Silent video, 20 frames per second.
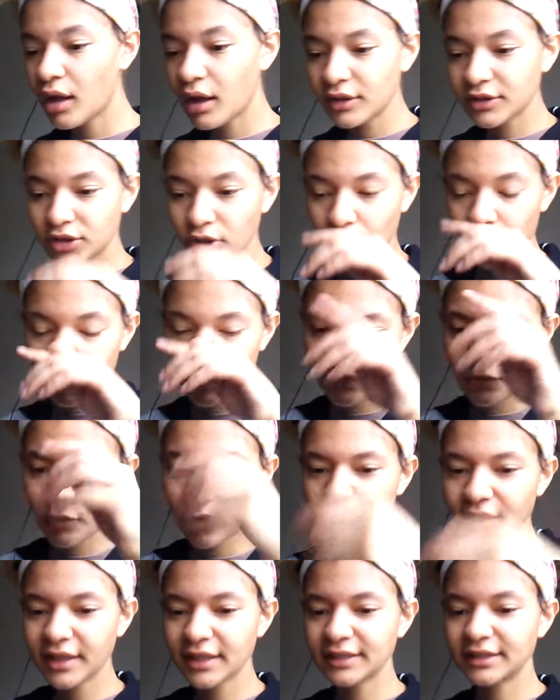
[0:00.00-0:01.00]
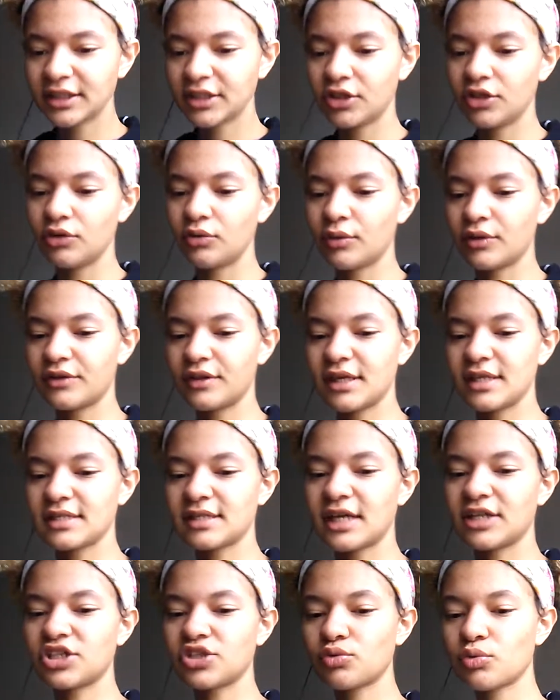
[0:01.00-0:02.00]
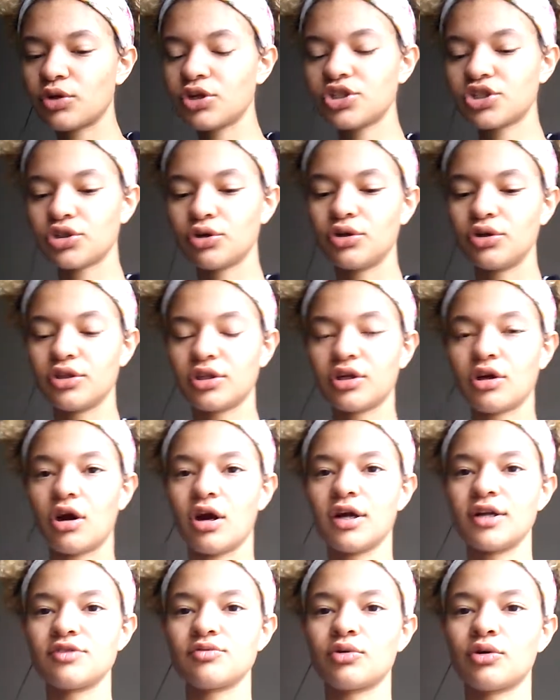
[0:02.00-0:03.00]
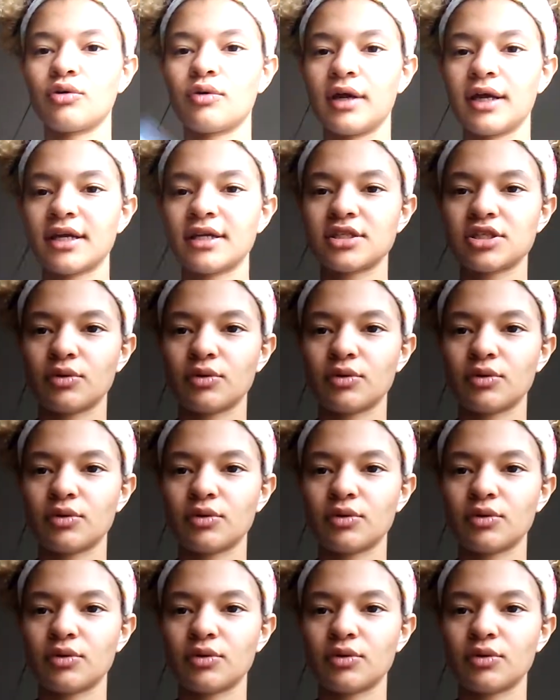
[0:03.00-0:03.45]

So before I continue with this, I just want to show you the cards real quick.